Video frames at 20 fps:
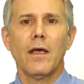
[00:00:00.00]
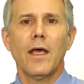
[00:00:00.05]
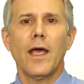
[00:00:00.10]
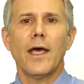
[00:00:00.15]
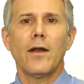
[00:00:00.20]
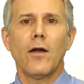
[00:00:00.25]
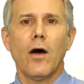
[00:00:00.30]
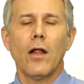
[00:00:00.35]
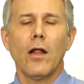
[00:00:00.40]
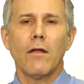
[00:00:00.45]

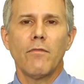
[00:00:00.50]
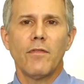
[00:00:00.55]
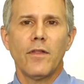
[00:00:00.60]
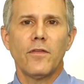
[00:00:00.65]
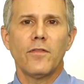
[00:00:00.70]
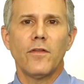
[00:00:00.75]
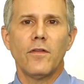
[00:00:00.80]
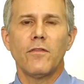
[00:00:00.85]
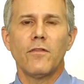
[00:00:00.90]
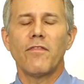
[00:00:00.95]
and all of
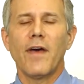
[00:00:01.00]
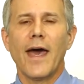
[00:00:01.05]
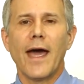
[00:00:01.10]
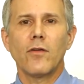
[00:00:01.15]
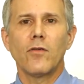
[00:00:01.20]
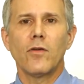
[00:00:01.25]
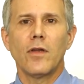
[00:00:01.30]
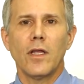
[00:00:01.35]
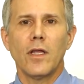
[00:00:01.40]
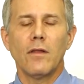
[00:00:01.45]
this is
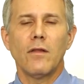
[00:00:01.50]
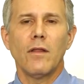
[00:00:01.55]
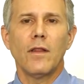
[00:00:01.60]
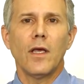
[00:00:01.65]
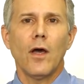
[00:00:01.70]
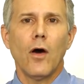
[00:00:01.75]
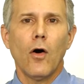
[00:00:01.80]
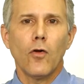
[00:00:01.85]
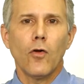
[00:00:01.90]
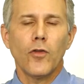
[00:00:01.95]
factored into
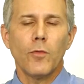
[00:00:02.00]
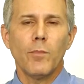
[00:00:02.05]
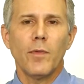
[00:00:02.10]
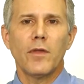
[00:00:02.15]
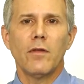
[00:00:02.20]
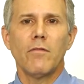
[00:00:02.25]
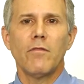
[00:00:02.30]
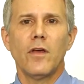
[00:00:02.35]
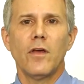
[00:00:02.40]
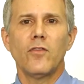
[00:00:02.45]
the ultimate
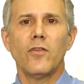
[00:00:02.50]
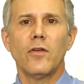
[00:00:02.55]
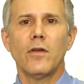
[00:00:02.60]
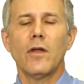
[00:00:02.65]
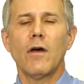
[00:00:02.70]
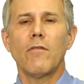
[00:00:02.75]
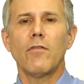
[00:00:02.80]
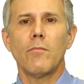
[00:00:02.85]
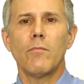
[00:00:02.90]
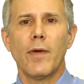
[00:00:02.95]
division
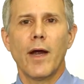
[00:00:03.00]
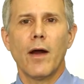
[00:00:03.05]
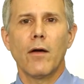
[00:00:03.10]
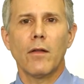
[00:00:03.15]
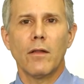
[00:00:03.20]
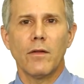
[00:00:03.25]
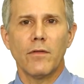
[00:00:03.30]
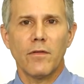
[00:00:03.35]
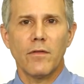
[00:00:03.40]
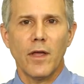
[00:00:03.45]
of the
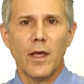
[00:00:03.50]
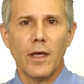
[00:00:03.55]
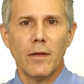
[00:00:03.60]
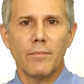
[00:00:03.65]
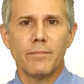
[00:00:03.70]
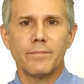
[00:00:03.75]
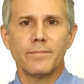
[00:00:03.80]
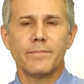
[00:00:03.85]
marital estate.